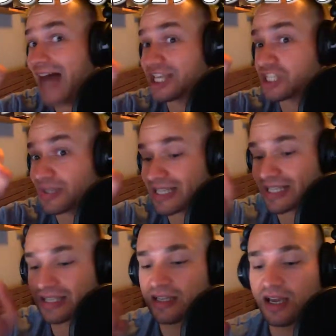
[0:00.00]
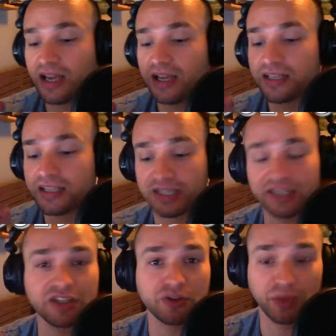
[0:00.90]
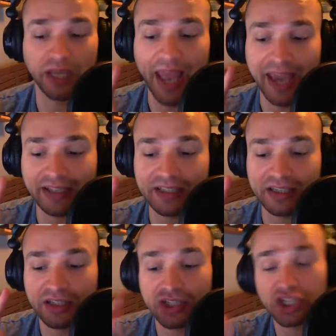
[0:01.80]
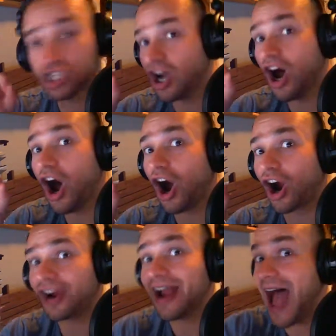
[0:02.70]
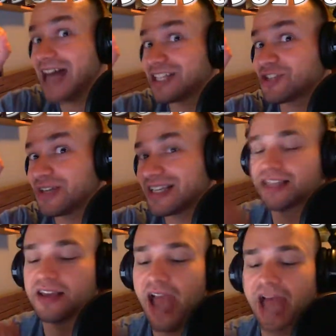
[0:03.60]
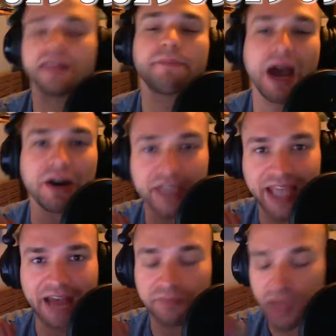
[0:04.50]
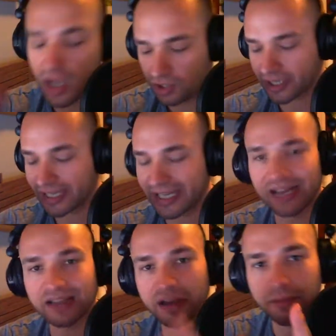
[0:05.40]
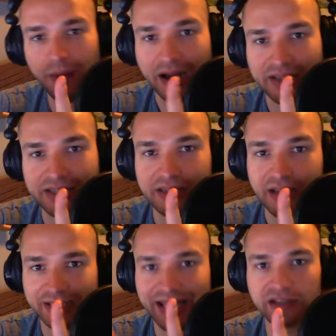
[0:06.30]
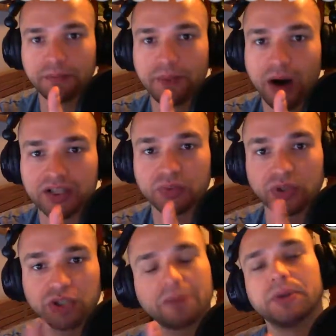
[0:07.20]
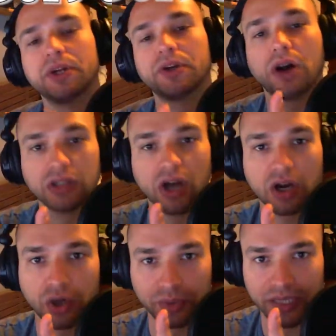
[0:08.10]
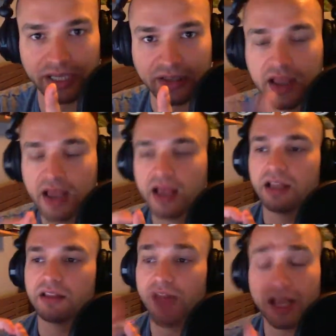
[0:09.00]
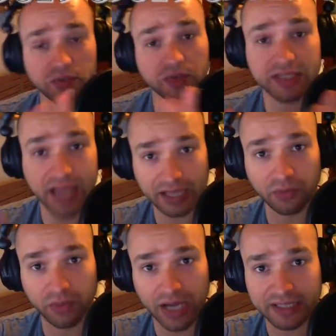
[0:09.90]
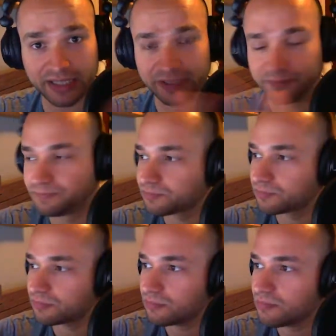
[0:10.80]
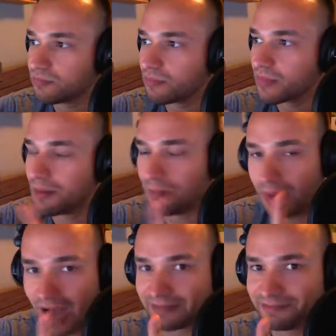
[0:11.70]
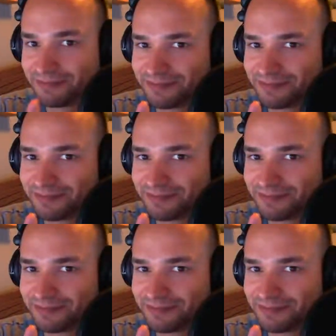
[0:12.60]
asterisk 638 star asterisk and then pound again. You're going to get a little box, and that little box is where you can put your unlock code in. That's exactly what I did. But